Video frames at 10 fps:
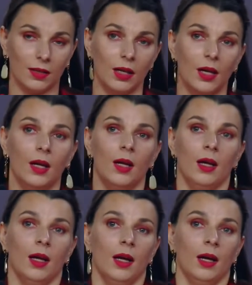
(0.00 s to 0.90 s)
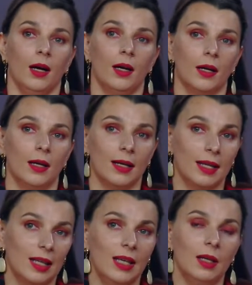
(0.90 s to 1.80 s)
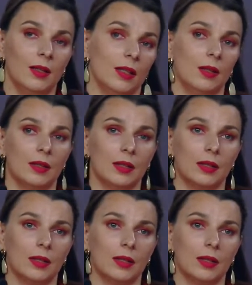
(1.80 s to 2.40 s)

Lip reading: for IDPs, children who